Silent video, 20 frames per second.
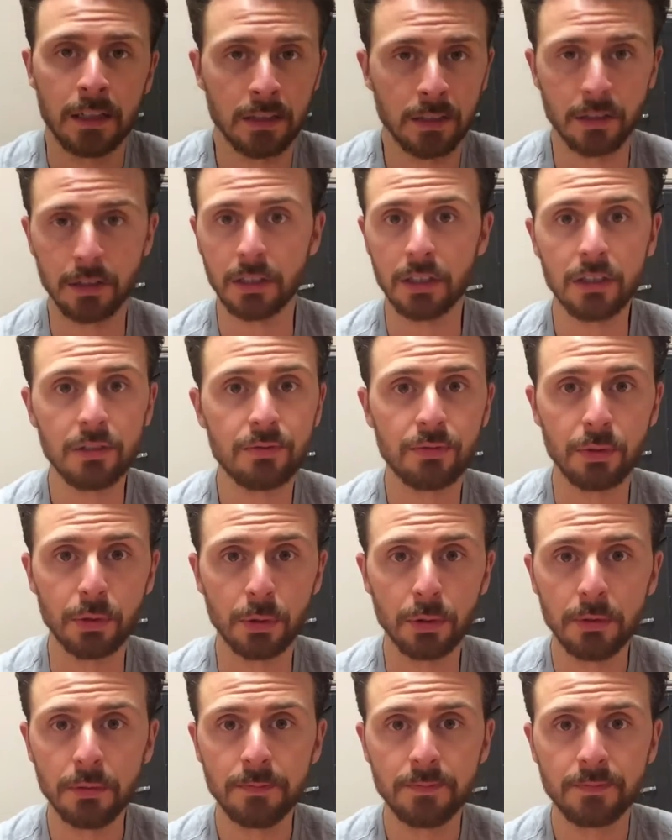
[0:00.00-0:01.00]
you eat
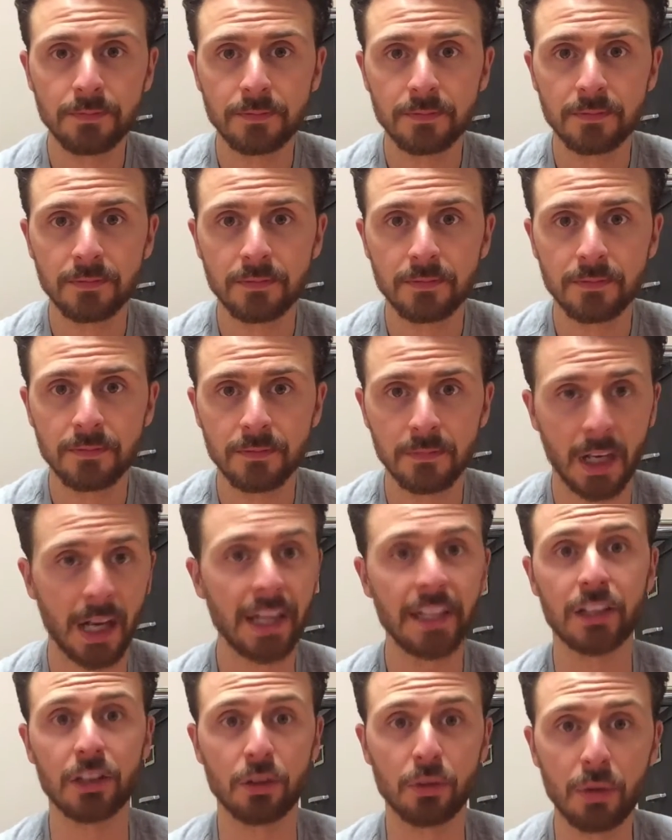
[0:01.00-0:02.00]
food.
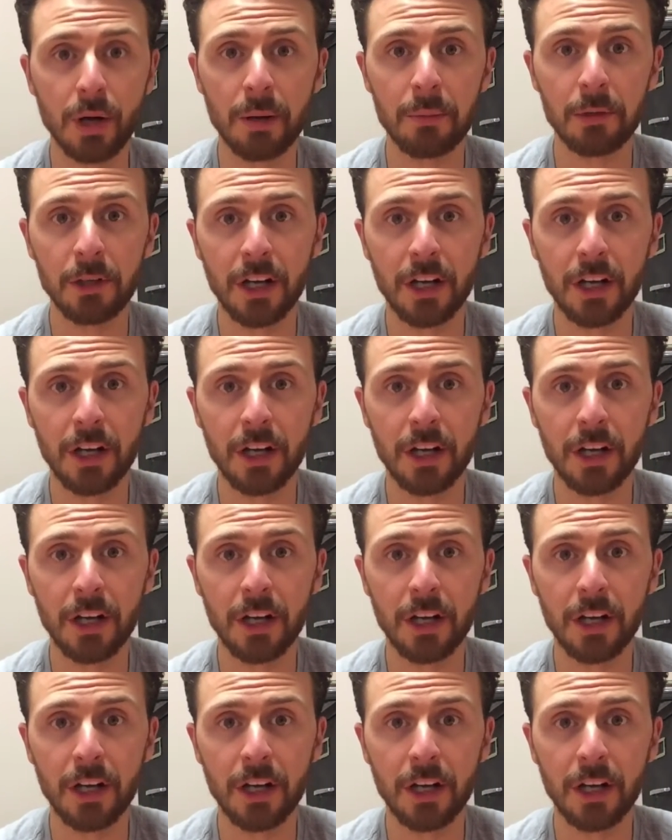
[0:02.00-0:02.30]
I could cram